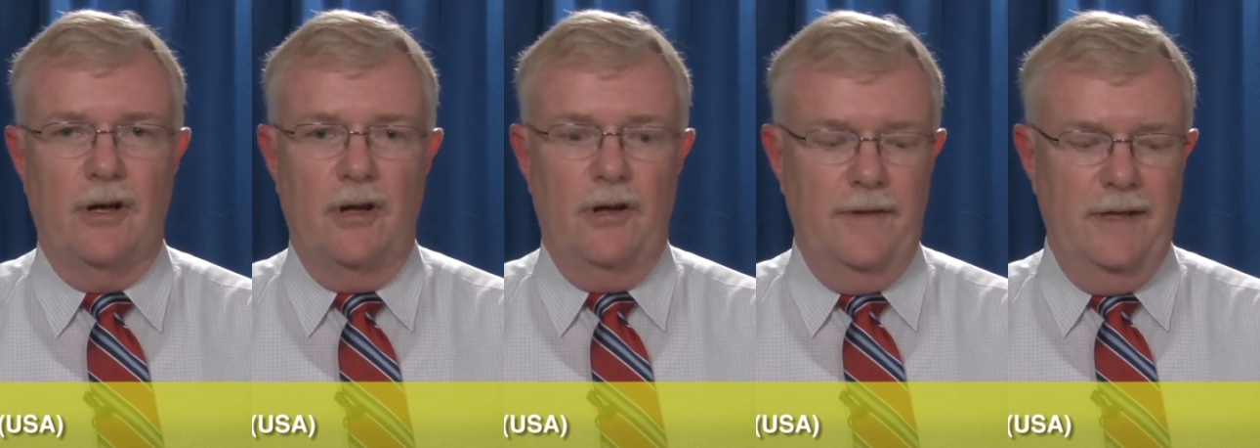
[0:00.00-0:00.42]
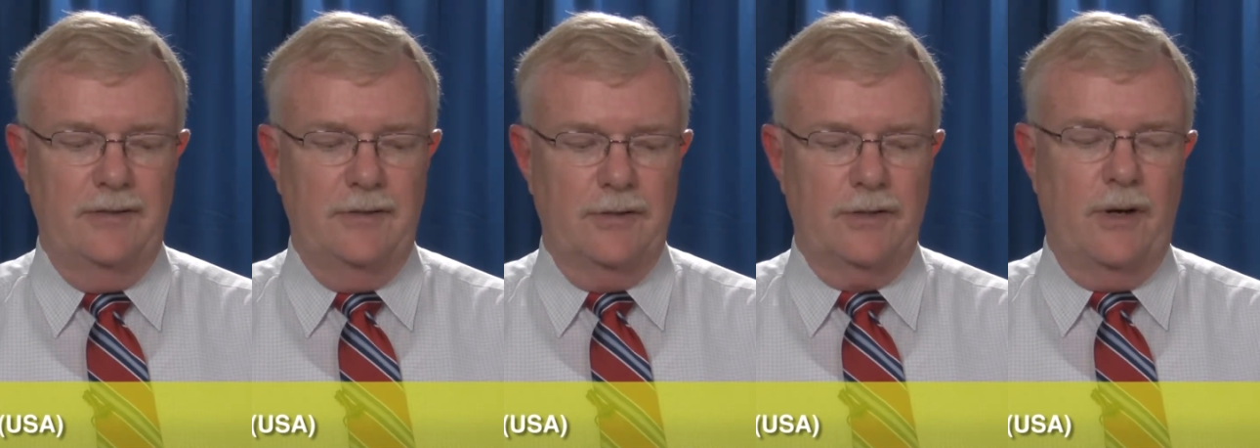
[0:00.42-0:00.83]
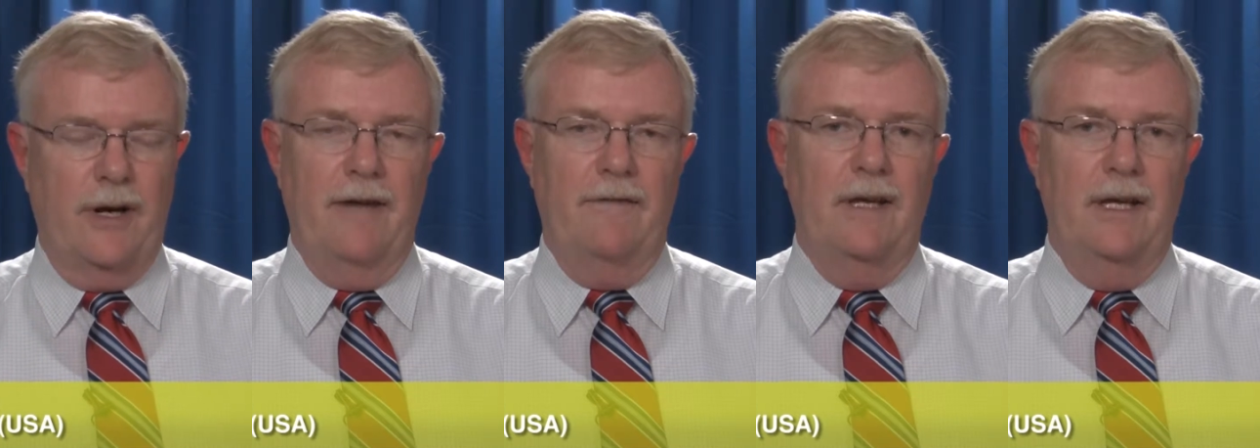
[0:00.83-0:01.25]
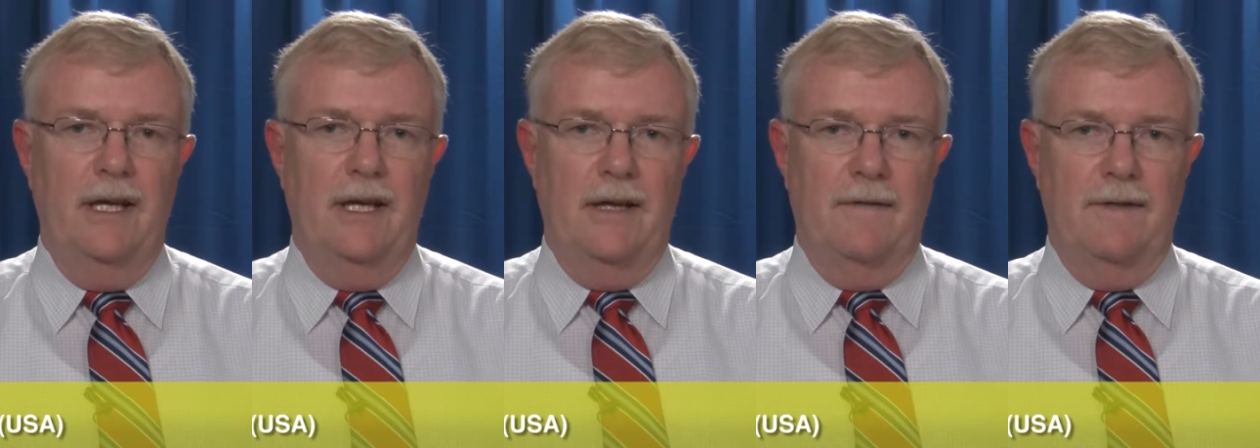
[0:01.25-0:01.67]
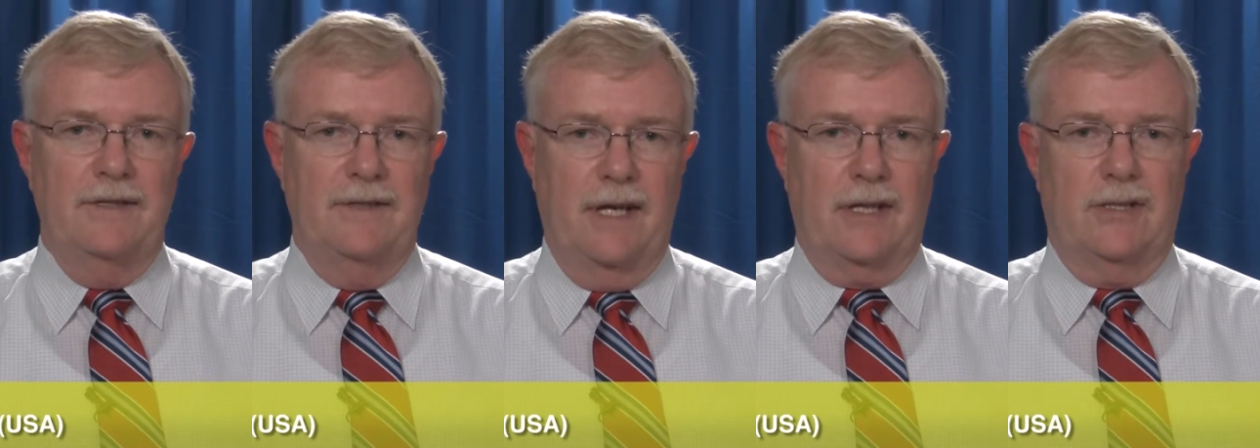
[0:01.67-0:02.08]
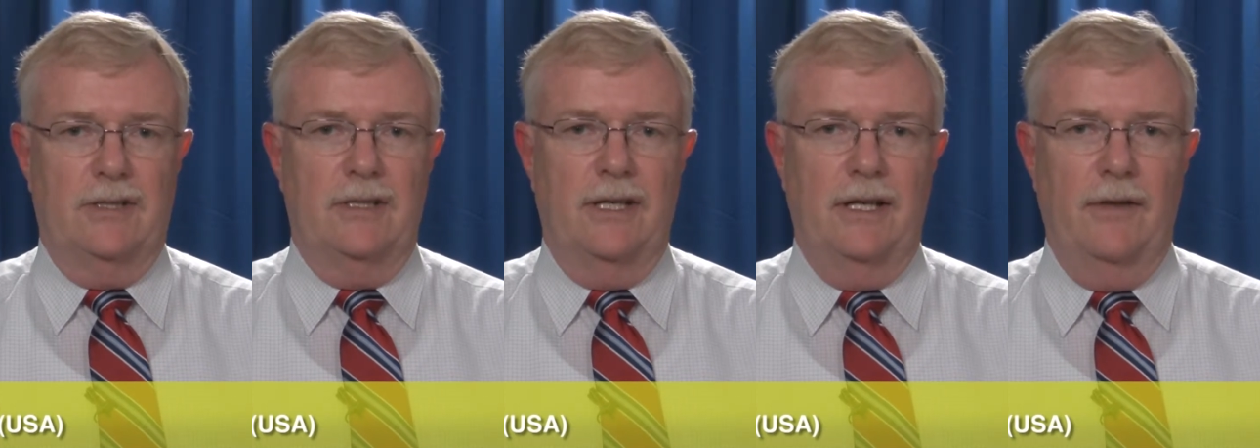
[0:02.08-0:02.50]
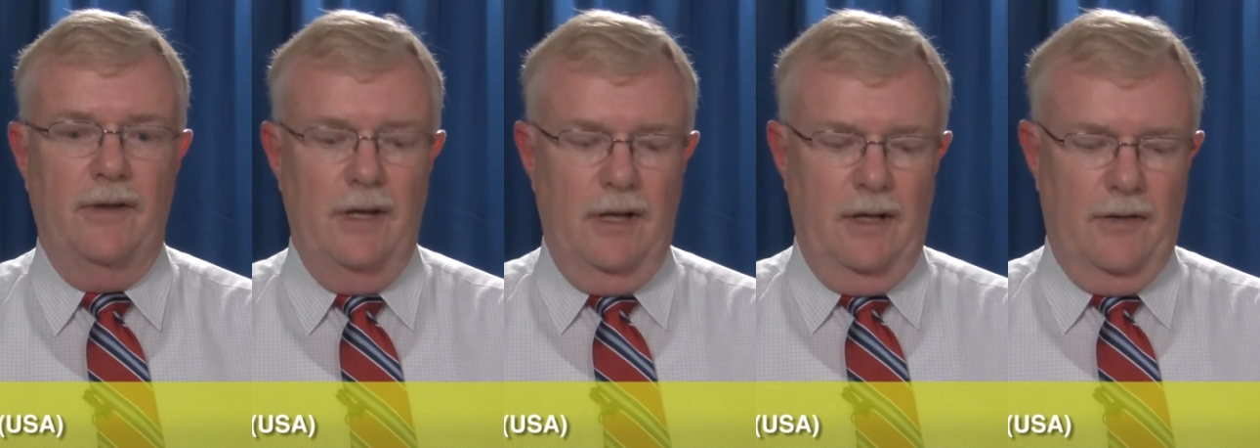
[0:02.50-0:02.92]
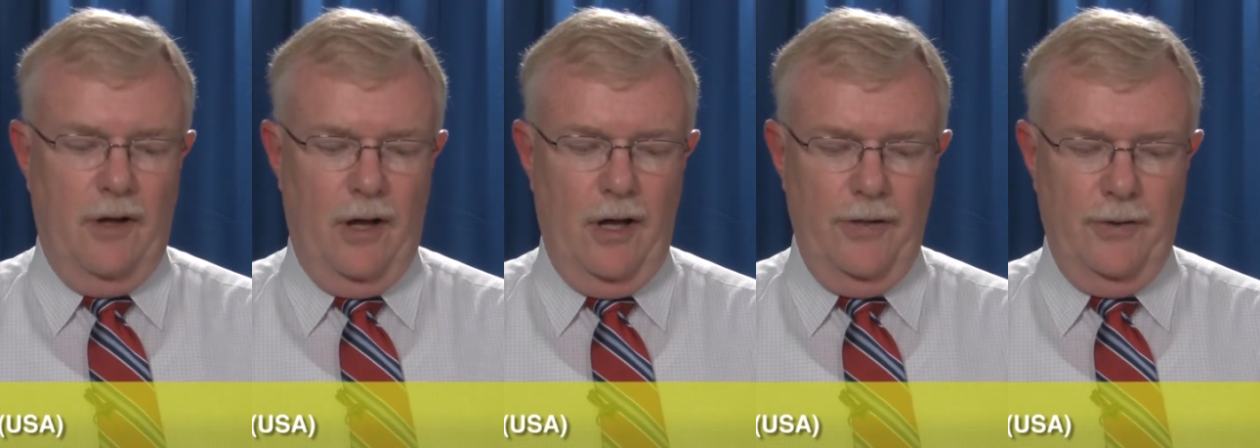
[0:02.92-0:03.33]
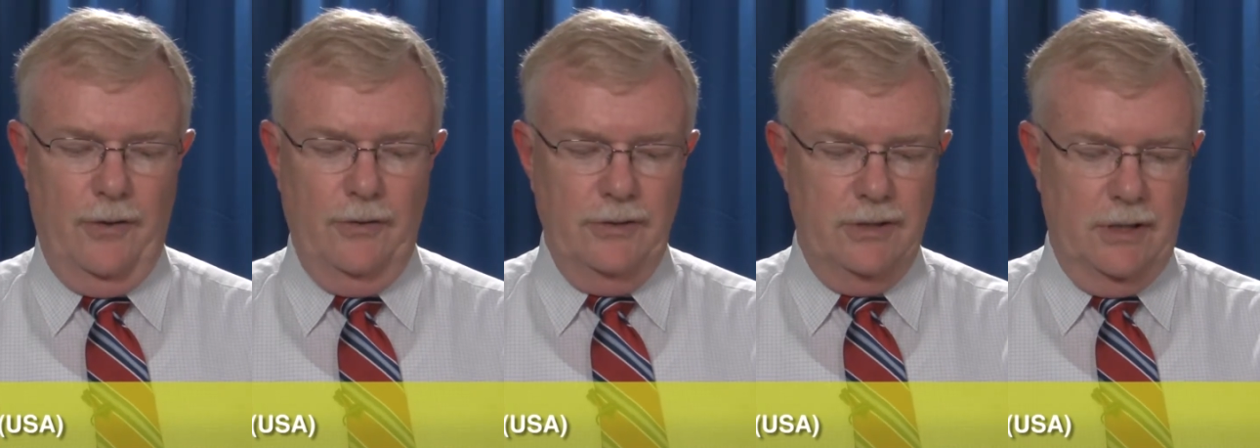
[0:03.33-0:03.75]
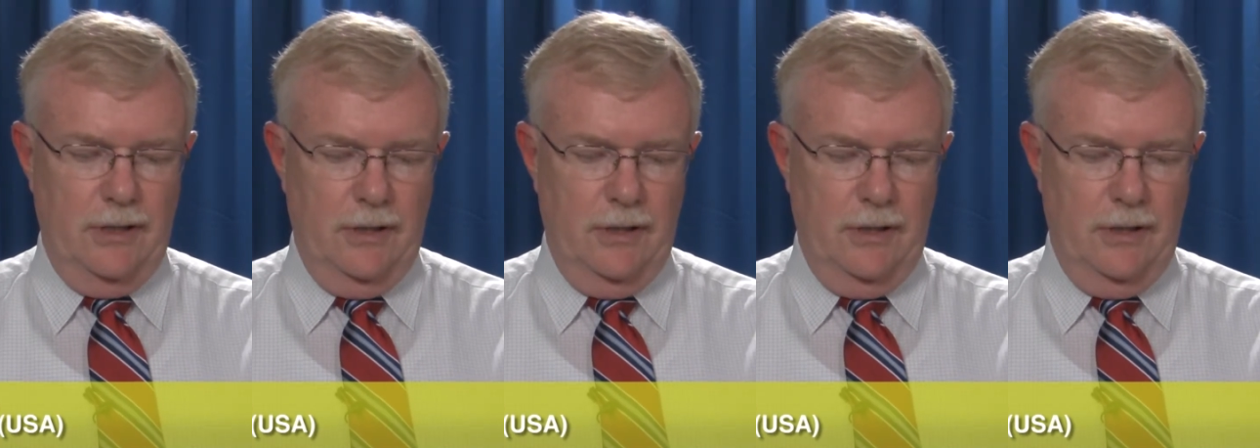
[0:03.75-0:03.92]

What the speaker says: All of these are described in this section. And in the authors